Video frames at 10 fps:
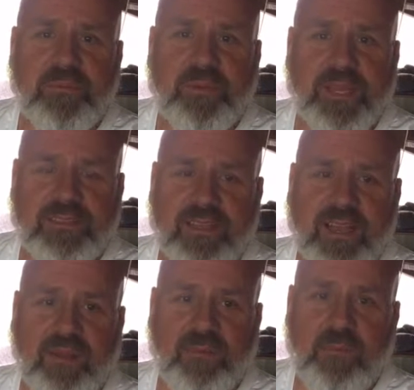But
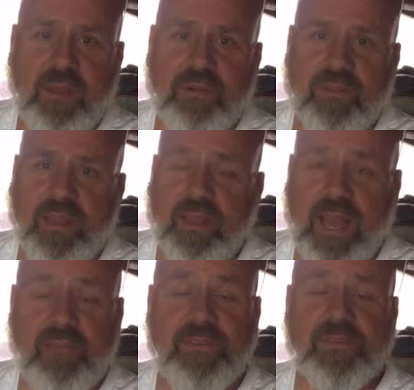remember that
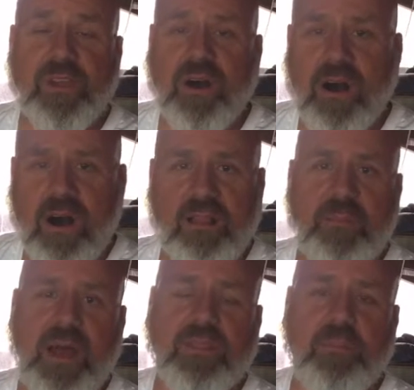life is all
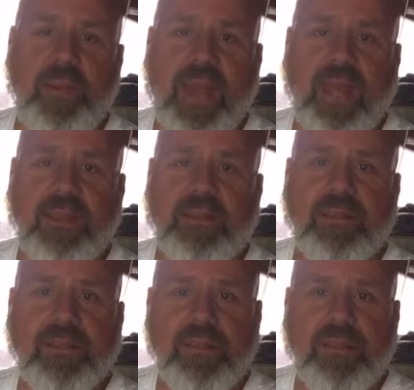about the bend,